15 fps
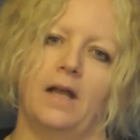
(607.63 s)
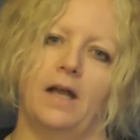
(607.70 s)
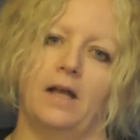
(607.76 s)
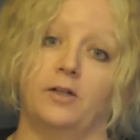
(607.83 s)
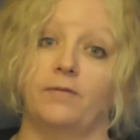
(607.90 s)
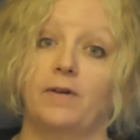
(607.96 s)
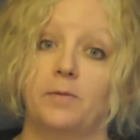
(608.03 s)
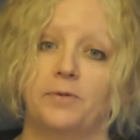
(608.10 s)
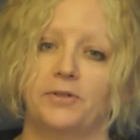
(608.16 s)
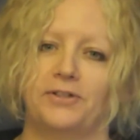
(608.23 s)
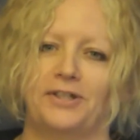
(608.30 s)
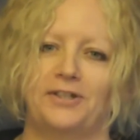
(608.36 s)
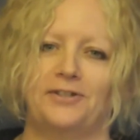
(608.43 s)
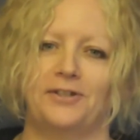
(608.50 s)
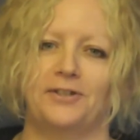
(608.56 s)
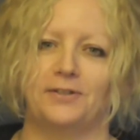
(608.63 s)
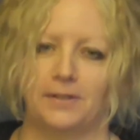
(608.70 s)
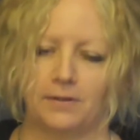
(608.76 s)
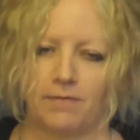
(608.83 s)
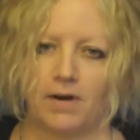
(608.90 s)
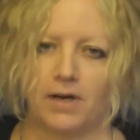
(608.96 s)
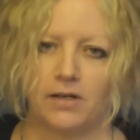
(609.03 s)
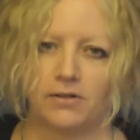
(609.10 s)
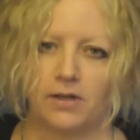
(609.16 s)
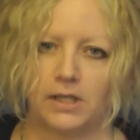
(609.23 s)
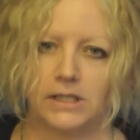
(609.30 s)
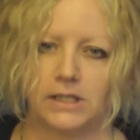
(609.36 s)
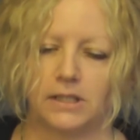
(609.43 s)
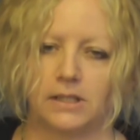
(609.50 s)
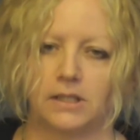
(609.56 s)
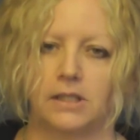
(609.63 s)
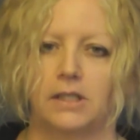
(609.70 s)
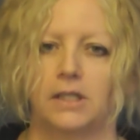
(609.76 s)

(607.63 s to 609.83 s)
And it's very prestigious, and he's very excited.